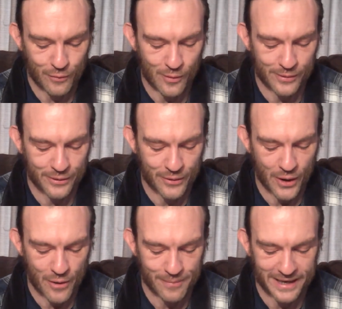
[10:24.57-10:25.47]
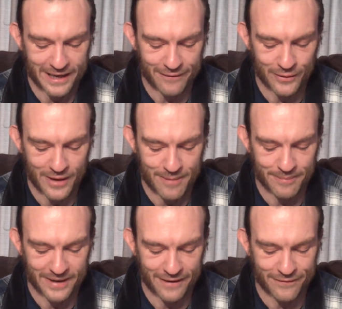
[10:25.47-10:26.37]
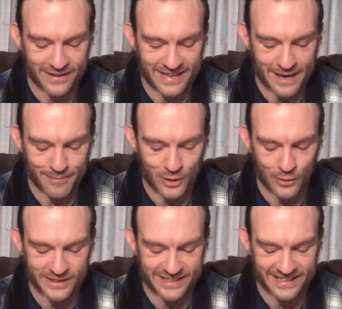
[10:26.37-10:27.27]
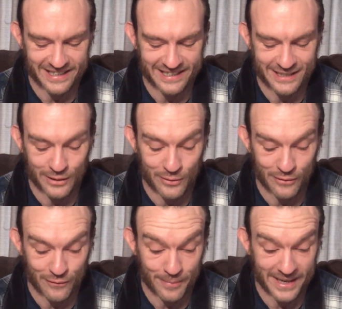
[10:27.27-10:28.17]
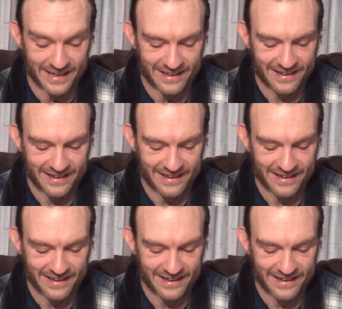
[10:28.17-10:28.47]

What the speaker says: What will you call me if the name Christian is too good for me?